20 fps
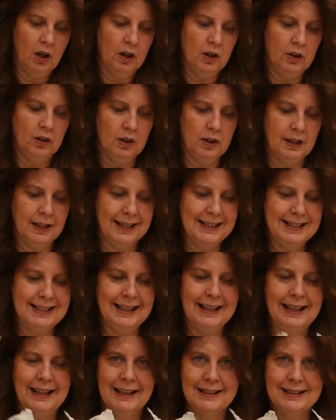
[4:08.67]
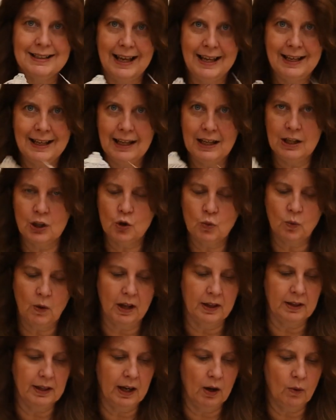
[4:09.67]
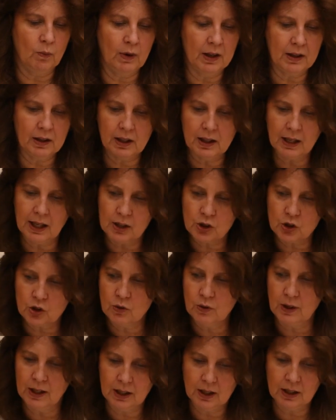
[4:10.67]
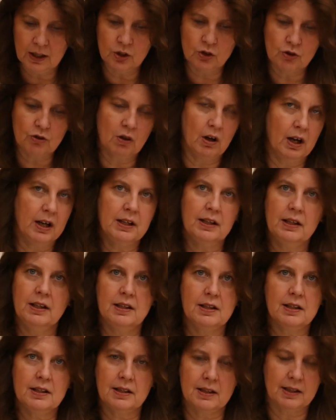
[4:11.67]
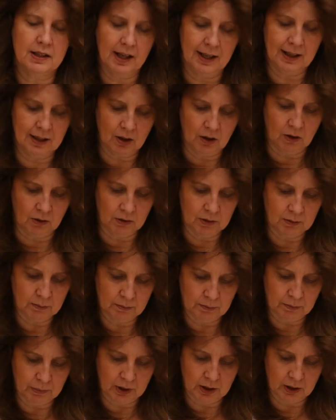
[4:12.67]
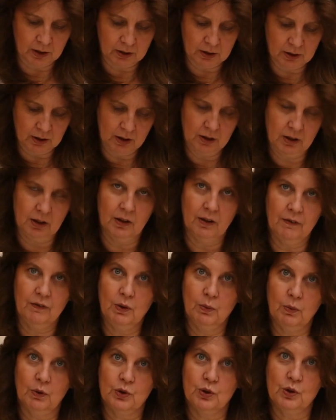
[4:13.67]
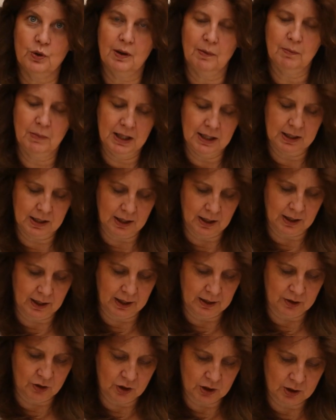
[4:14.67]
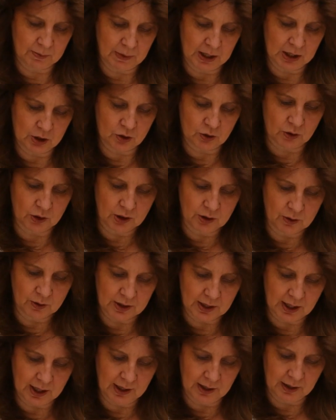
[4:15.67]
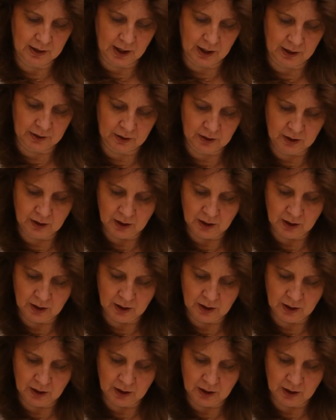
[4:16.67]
You then take each one. Now when the actual ink is dried, and it doesn't take long, but you know, if you want to do it immediately, just make sure you use a heat gun,